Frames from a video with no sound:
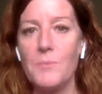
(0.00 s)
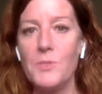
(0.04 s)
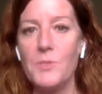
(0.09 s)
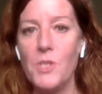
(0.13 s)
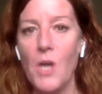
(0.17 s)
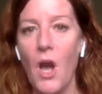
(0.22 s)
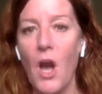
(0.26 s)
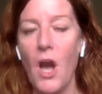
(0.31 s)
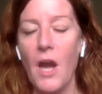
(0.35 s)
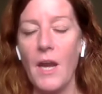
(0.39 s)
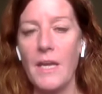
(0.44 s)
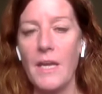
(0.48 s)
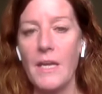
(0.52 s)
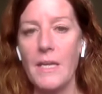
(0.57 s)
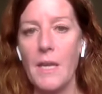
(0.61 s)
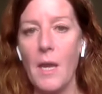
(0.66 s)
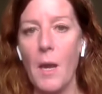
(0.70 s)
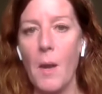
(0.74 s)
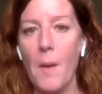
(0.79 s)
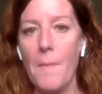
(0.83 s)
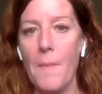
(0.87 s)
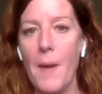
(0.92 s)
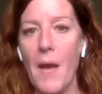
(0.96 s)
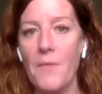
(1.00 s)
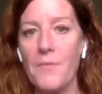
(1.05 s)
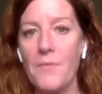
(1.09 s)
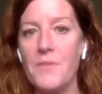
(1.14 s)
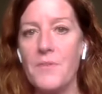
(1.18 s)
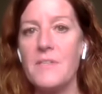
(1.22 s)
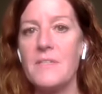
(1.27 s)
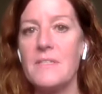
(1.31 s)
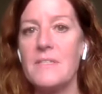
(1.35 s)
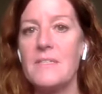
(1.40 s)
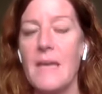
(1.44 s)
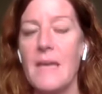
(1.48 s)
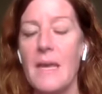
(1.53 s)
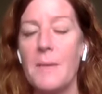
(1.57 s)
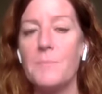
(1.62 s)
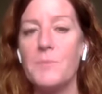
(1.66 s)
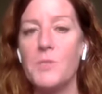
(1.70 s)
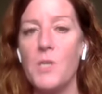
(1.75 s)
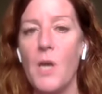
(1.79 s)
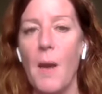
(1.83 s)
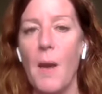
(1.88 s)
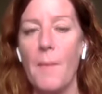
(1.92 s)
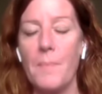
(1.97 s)
talking about this same
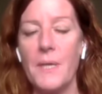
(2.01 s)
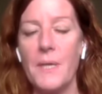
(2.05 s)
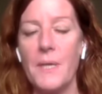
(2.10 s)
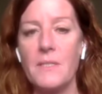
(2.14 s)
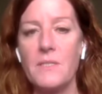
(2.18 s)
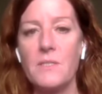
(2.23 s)
topic.